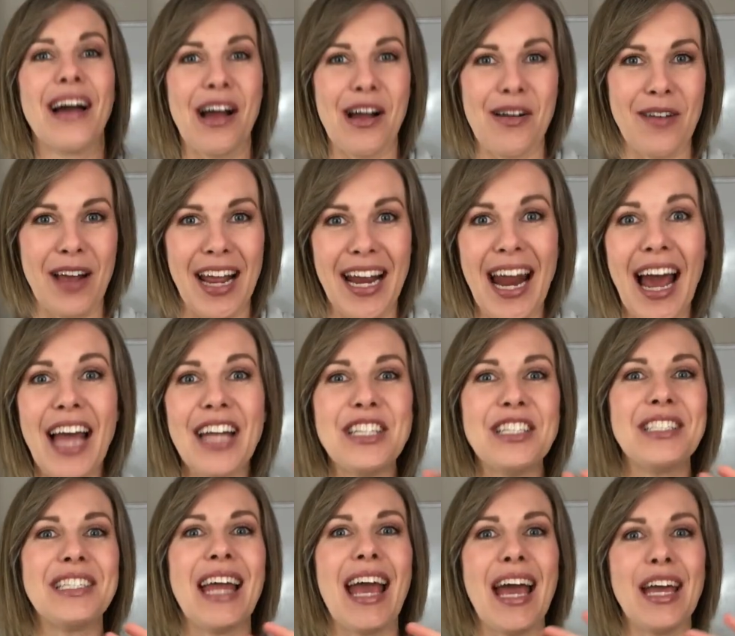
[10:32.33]
All right, I
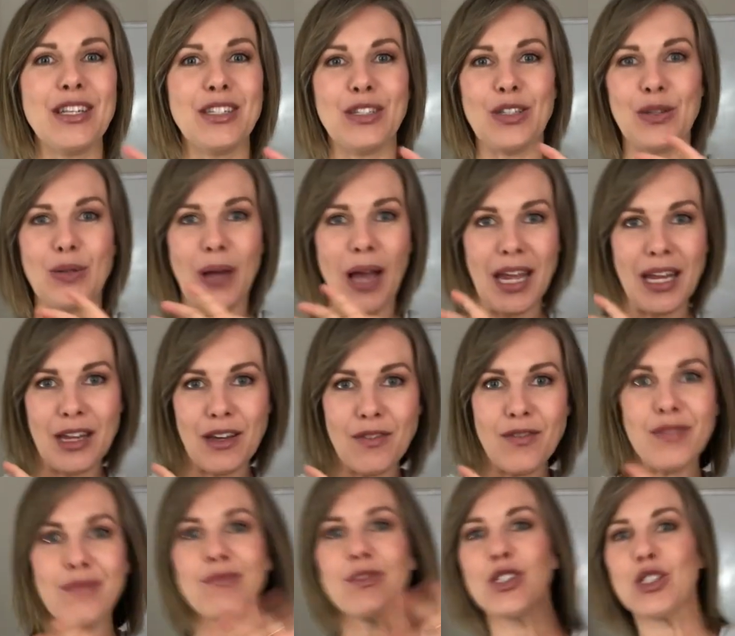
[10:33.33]
just had to kind of
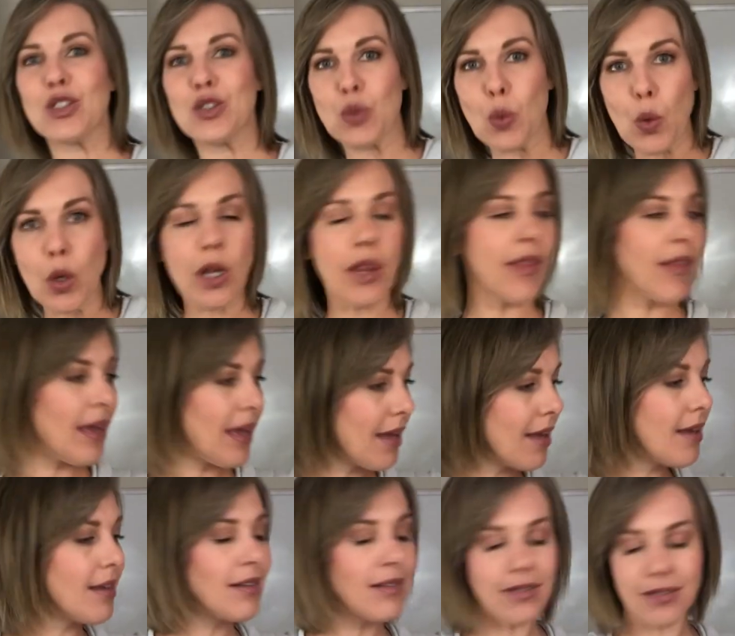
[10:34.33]
sort
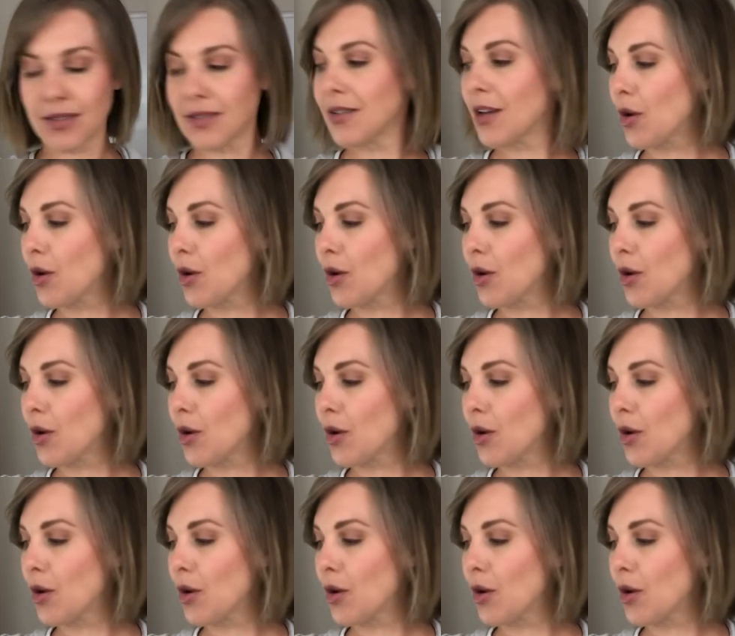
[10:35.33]
things